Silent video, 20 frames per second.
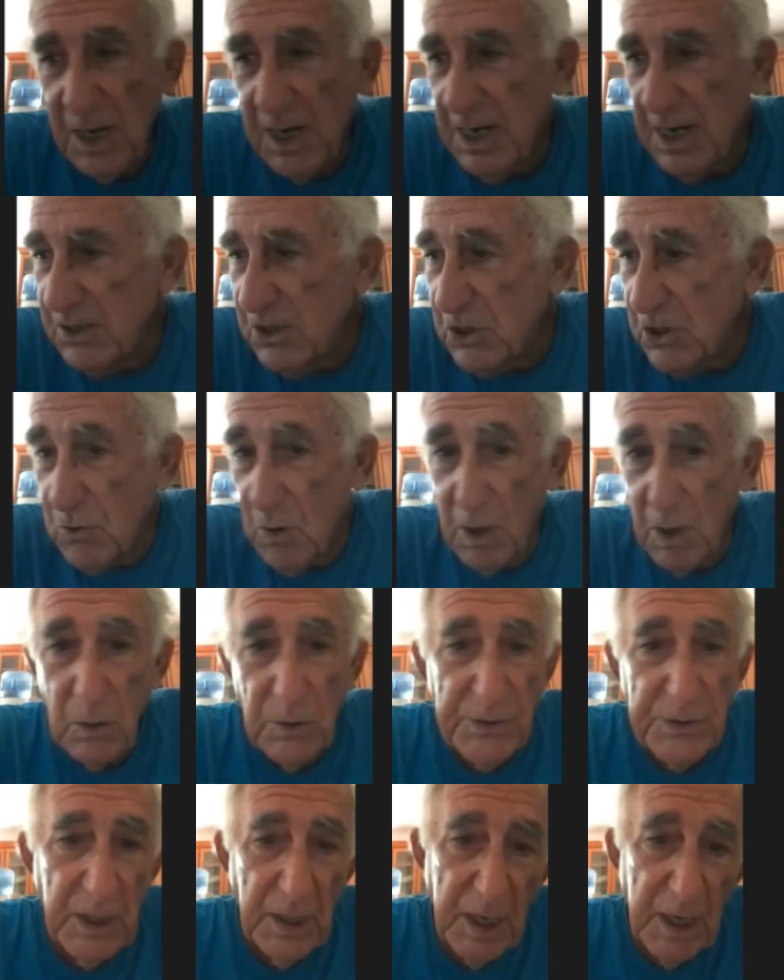I had
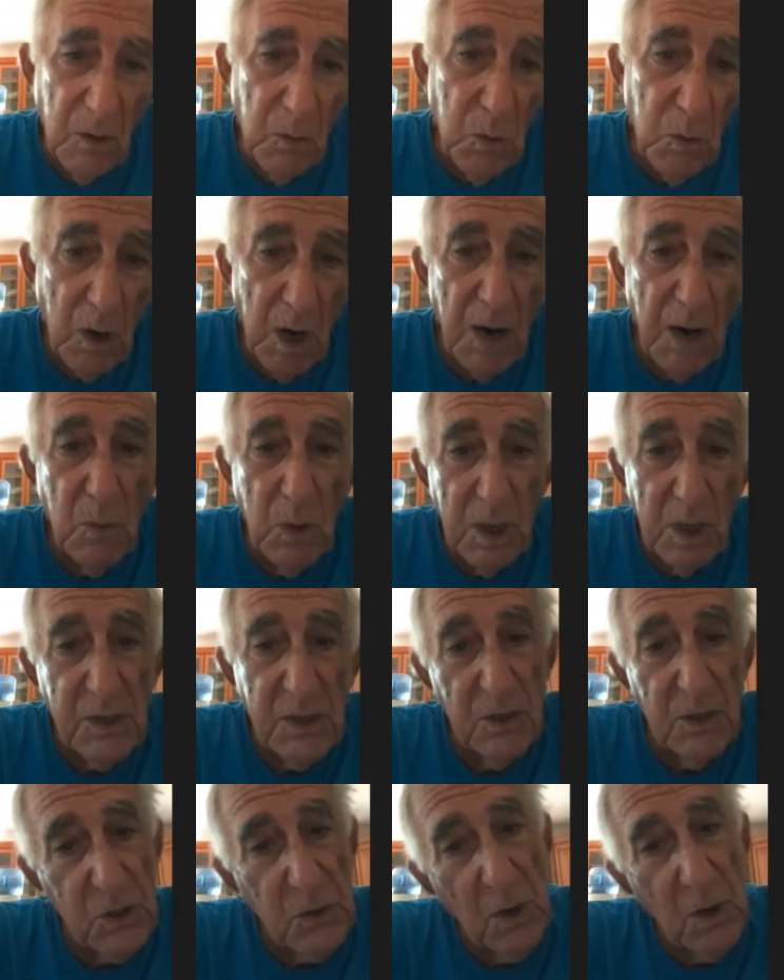struggled to get where I was.
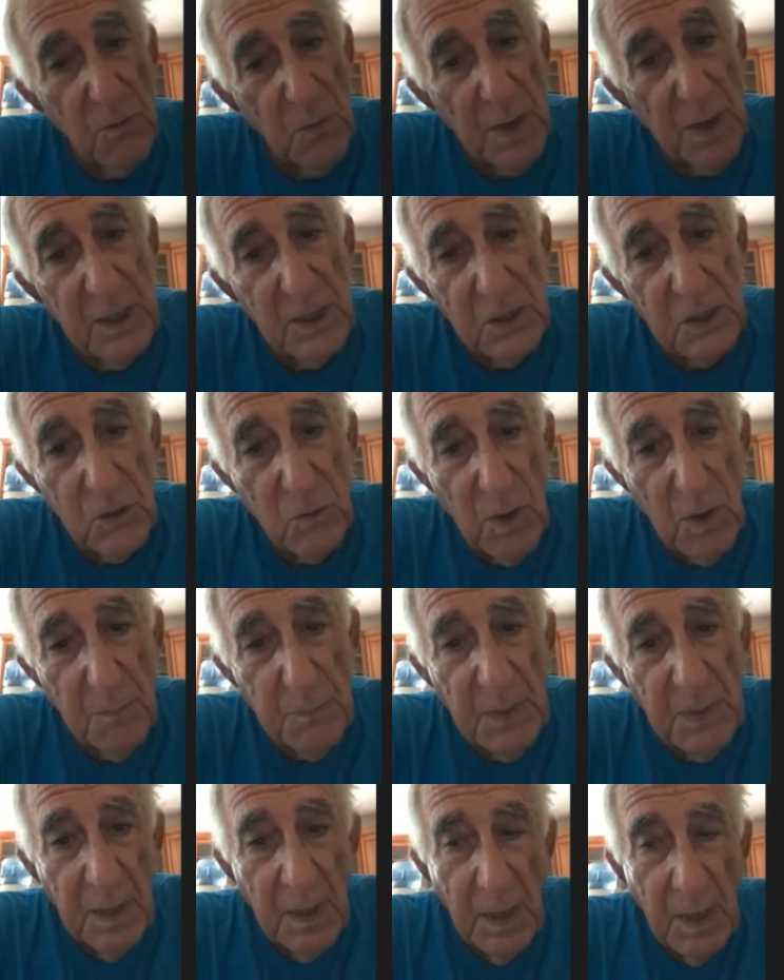And so I read his
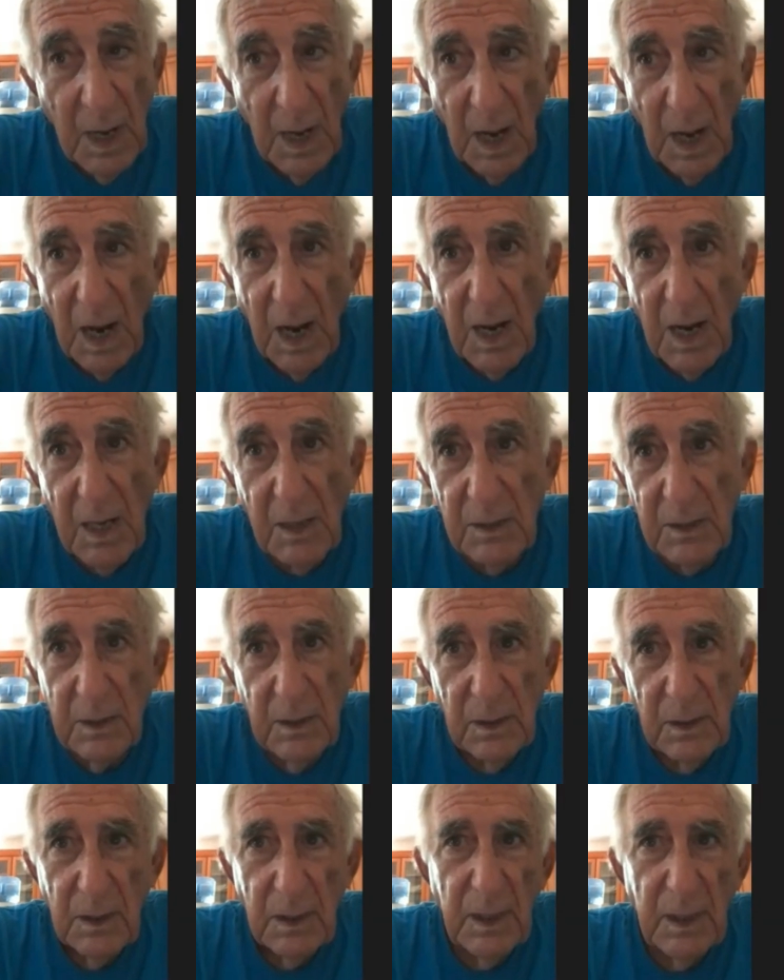script and
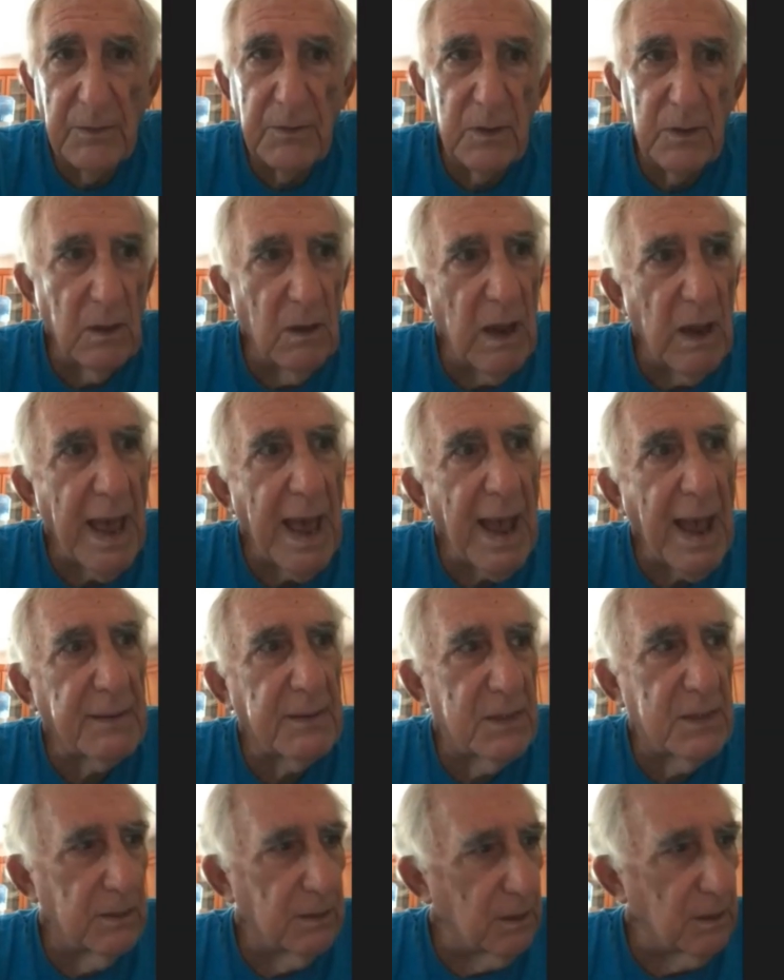it
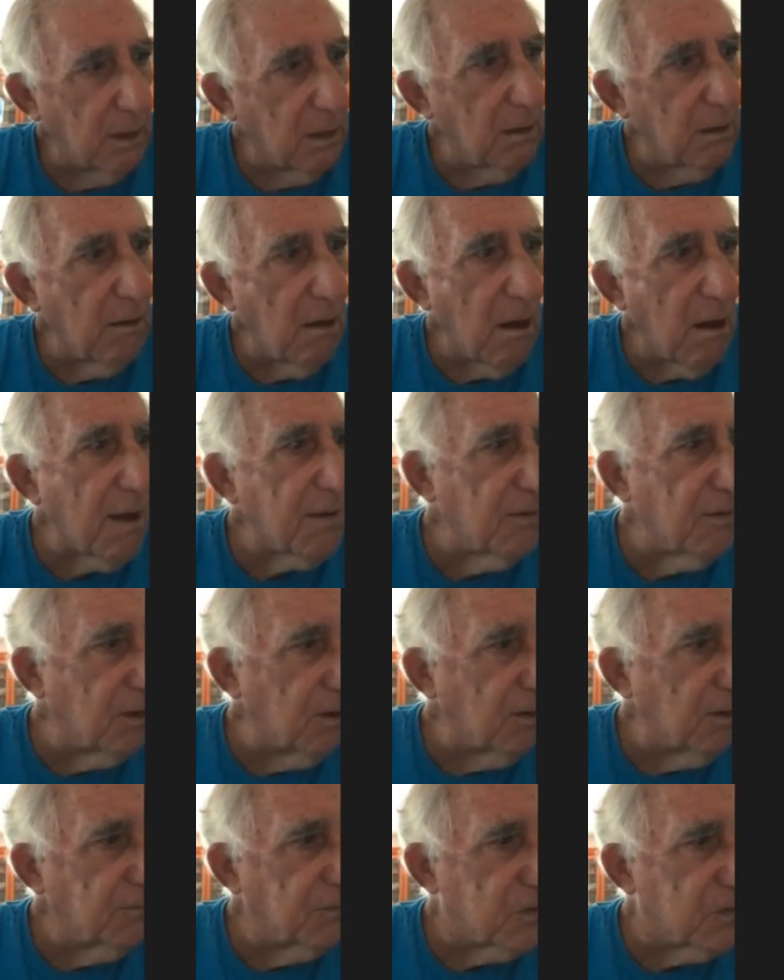lacked a lot
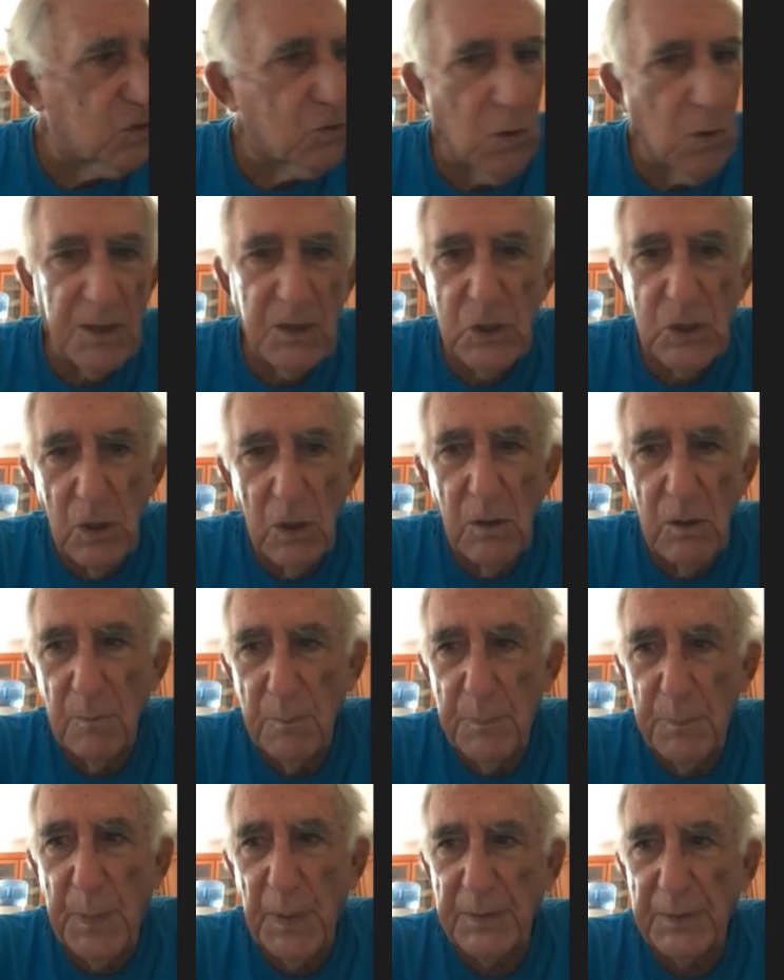of structure,
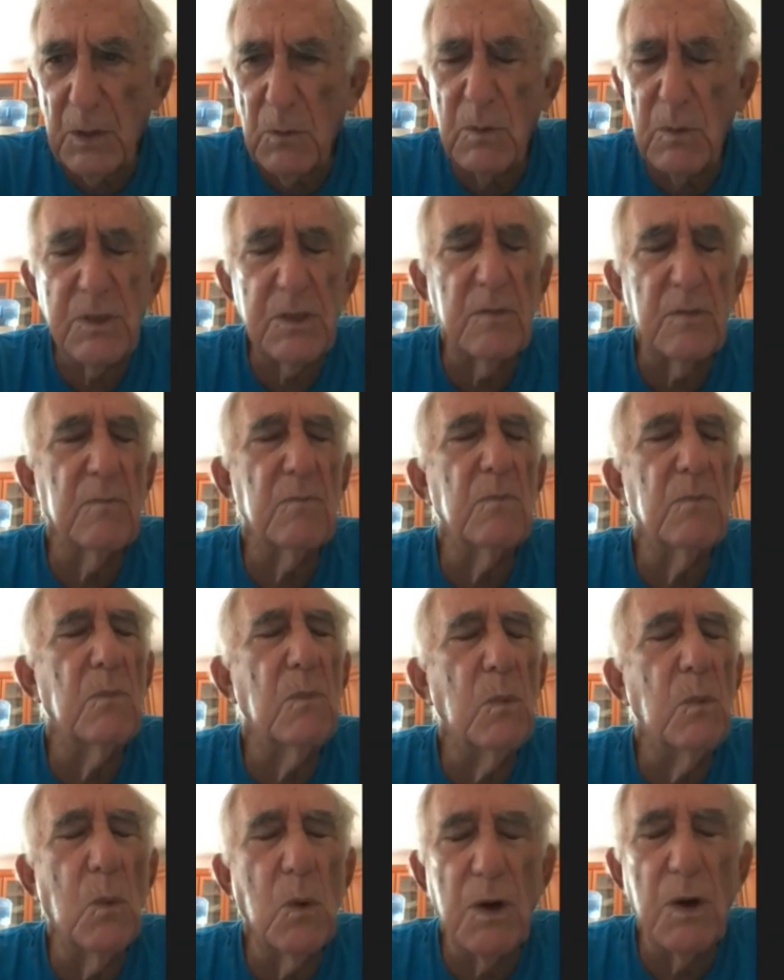but there were some
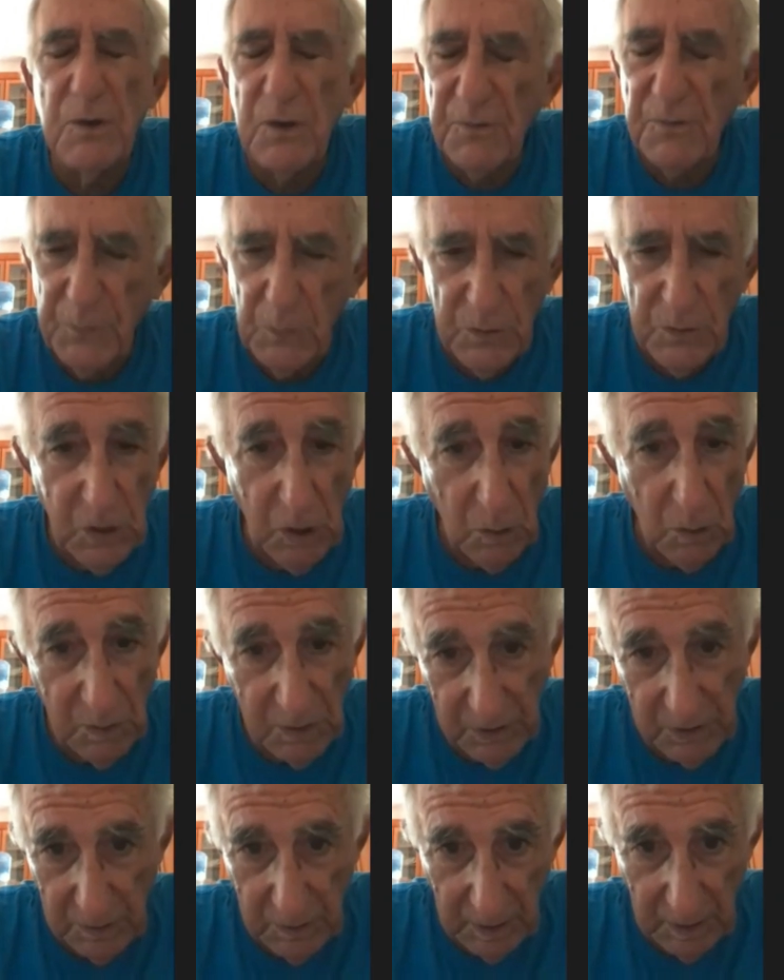wonderful
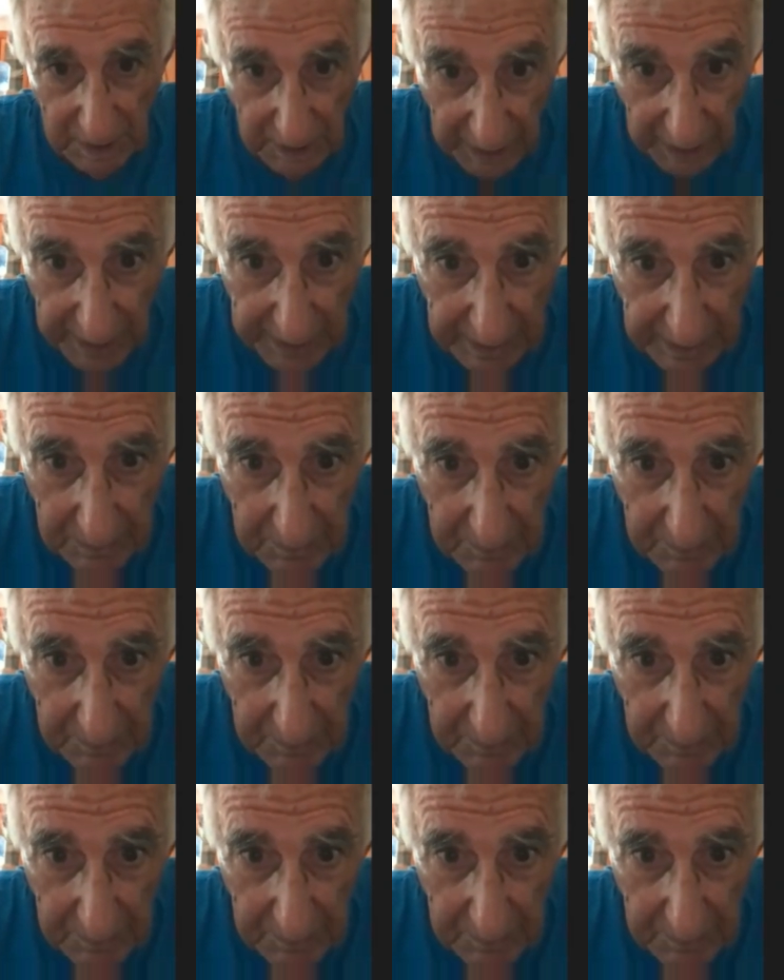jokes in it.